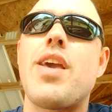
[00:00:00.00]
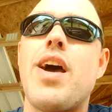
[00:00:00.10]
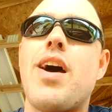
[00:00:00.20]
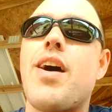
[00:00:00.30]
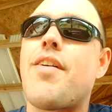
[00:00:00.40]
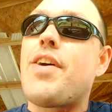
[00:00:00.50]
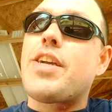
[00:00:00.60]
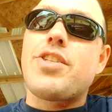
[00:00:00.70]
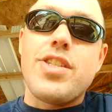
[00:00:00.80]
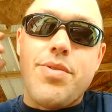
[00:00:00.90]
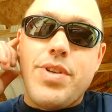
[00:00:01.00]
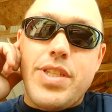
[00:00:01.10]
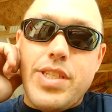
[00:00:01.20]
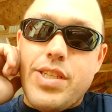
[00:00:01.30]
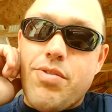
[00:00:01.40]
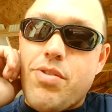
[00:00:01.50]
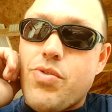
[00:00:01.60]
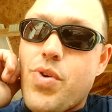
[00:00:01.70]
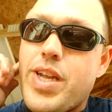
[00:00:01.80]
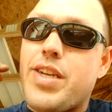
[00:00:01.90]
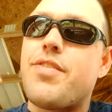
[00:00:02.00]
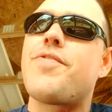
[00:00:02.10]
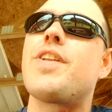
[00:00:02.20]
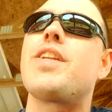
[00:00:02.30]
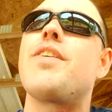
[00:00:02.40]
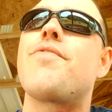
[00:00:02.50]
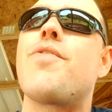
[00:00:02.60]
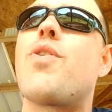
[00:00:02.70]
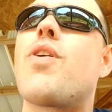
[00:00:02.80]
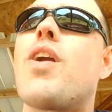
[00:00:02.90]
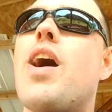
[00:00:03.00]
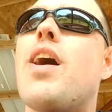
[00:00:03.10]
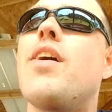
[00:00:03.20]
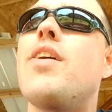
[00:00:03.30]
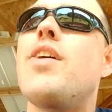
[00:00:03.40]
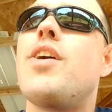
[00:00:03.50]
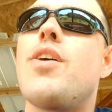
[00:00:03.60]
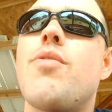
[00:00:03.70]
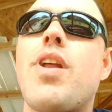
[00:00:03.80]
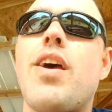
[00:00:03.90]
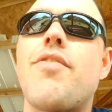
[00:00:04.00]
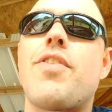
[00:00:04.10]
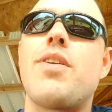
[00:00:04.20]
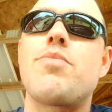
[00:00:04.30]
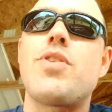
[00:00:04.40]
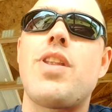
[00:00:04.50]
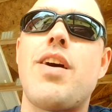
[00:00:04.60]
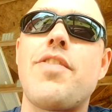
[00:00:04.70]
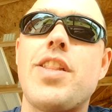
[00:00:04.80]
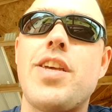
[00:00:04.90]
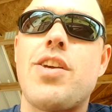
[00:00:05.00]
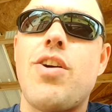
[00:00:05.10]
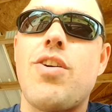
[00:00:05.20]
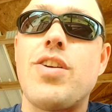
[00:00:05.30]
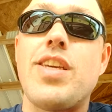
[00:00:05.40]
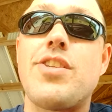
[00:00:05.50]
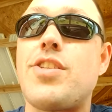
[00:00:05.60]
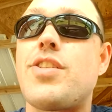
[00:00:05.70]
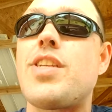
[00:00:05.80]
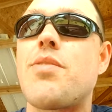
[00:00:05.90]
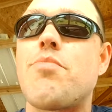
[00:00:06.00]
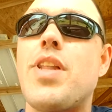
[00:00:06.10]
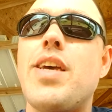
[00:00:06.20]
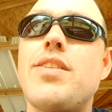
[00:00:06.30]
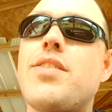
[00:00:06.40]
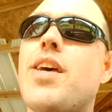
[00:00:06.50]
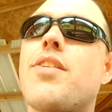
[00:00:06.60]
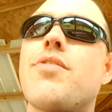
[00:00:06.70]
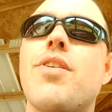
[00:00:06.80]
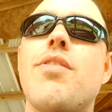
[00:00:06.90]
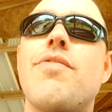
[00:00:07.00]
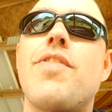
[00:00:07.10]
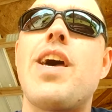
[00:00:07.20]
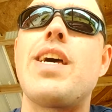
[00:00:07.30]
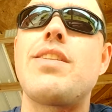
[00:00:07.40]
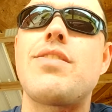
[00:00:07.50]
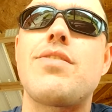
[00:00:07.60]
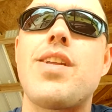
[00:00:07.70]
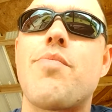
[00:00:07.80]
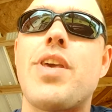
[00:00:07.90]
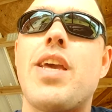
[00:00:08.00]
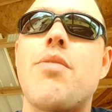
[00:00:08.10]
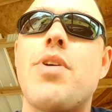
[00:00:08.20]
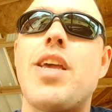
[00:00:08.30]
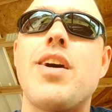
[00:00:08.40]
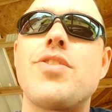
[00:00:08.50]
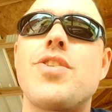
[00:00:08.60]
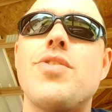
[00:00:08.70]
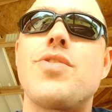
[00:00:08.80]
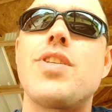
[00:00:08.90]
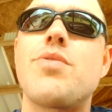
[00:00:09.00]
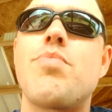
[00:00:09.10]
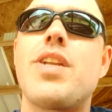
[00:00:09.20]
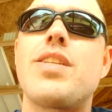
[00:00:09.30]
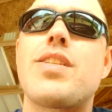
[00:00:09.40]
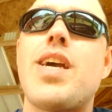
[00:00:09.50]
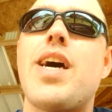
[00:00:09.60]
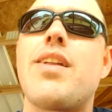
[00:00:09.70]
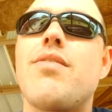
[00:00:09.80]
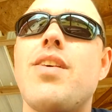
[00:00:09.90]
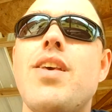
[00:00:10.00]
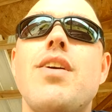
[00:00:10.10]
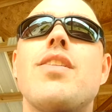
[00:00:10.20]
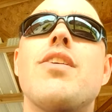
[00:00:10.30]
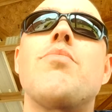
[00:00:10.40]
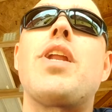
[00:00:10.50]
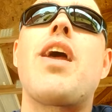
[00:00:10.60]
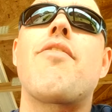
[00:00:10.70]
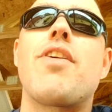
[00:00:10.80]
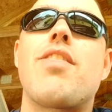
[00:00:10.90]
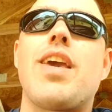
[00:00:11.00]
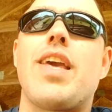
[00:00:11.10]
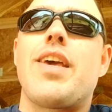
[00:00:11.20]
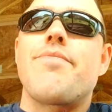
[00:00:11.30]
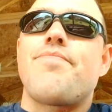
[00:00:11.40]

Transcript: I've actually recently grown quite an affinity for what I have come to lovingly call kitchen sink blends. I don't know if that's something anybody else uses, but it's got a little bit of everything in it.